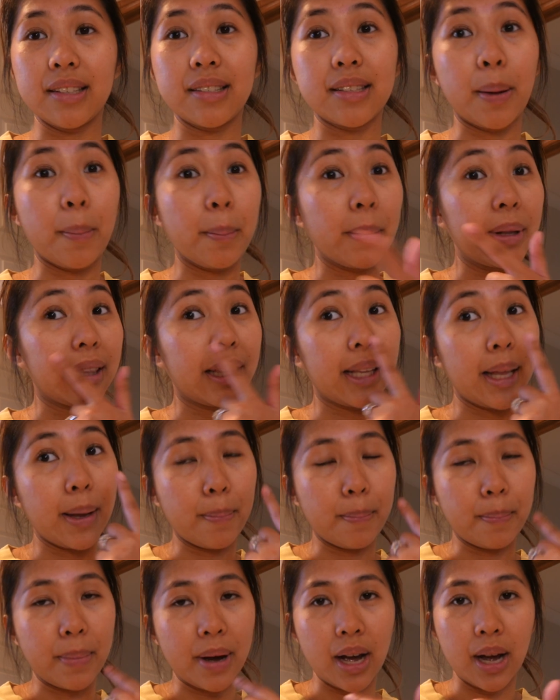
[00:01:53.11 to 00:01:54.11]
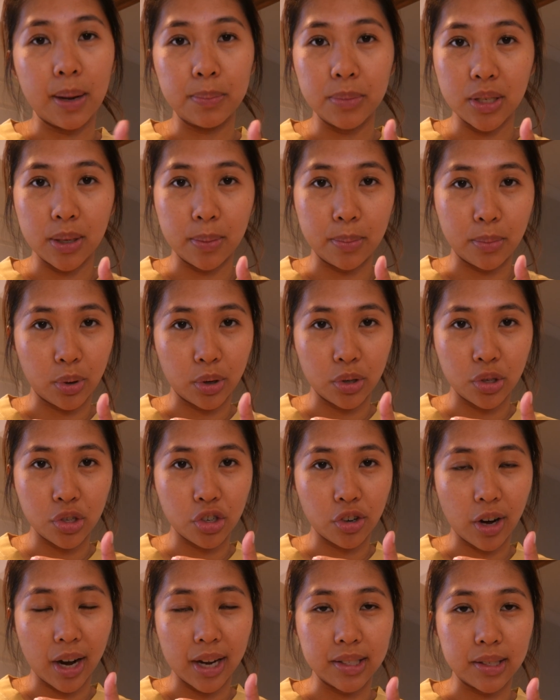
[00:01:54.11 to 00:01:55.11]
some lip balm to
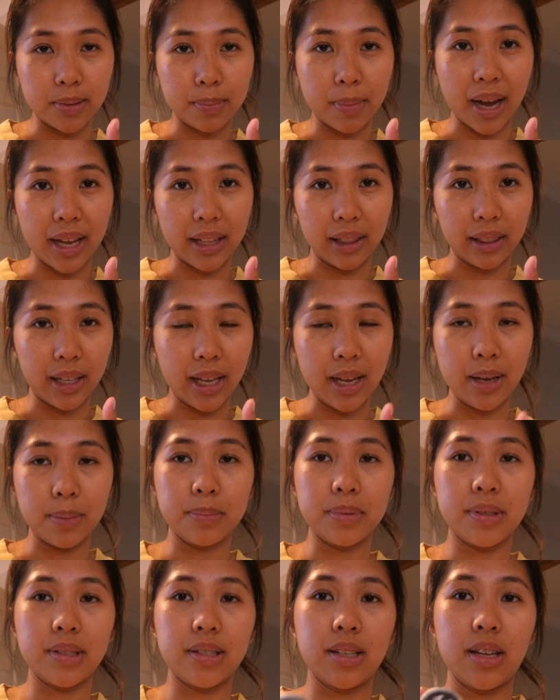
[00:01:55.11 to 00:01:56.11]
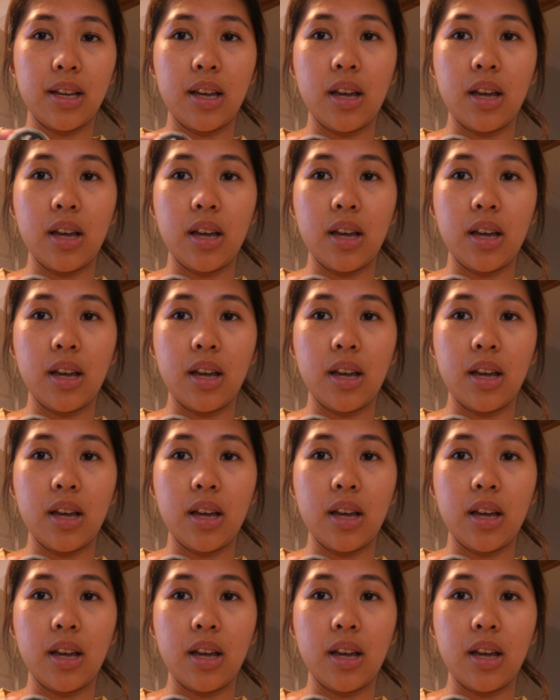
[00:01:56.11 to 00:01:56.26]
moisturize my lips.